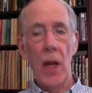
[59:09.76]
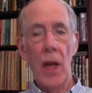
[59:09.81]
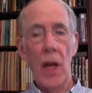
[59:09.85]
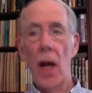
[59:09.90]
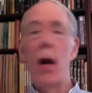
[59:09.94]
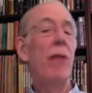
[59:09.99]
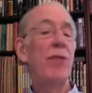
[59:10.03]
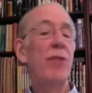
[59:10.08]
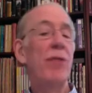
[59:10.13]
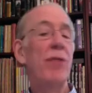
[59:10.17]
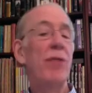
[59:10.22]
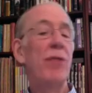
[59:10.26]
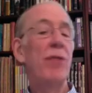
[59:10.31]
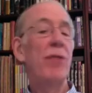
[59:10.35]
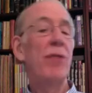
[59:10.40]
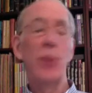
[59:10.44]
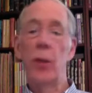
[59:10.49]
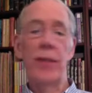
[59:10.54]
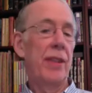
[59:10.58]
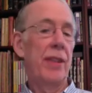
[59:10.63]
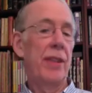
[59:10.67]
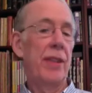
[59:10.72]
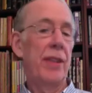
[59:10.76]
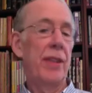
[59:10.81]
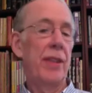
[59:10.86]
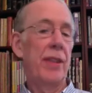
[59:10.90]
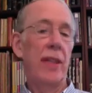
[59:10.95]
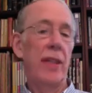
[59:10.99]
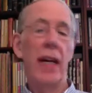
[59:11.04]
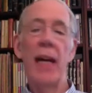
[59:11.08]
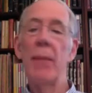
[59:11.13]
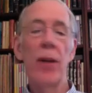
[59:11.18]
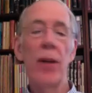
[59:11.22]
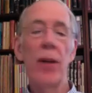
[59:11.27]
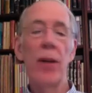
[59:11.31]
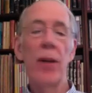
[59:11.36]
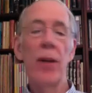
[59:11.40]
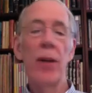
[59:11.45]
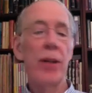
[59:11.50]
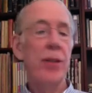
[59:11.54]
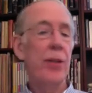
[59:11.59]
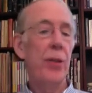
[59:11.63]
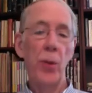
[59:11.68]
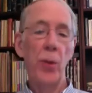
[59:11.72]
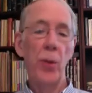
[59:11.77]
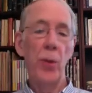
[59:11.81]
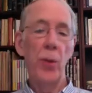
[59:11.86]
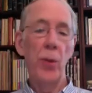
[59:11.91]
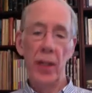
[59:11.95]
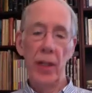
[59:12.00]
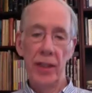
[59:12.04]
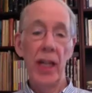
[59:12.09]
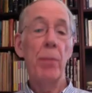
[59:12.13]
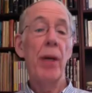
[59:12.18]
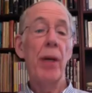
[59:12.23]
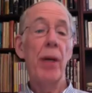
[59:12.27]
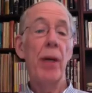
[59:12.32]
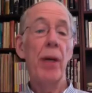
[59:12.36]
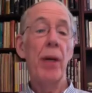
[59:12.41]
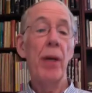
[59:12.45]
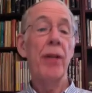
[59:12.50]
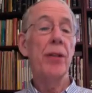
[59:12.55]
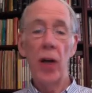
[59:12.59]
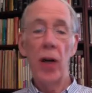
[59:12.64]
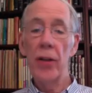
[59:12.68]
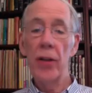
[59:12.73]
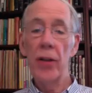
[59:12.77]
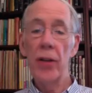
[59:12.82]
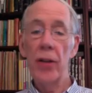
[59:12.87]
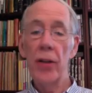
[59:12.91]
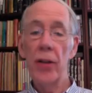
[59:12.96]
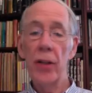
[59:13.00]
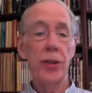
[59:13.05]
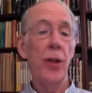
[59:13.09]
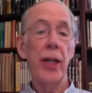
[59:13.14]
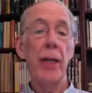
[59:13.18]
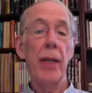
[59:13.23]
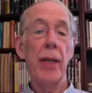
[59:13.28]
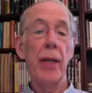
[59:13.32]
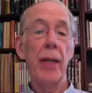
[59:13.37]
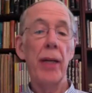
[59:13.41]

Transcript: Of service. I'm here to help others on their journey,